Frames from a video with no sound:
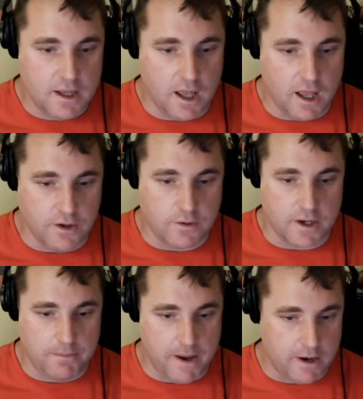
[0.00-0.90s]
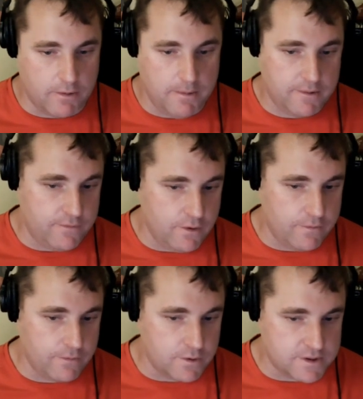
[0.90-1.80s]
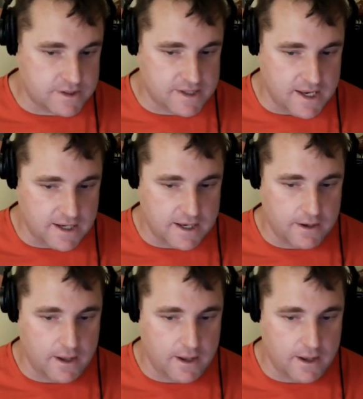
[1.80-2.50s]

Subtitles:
You get a panoramic view from your seat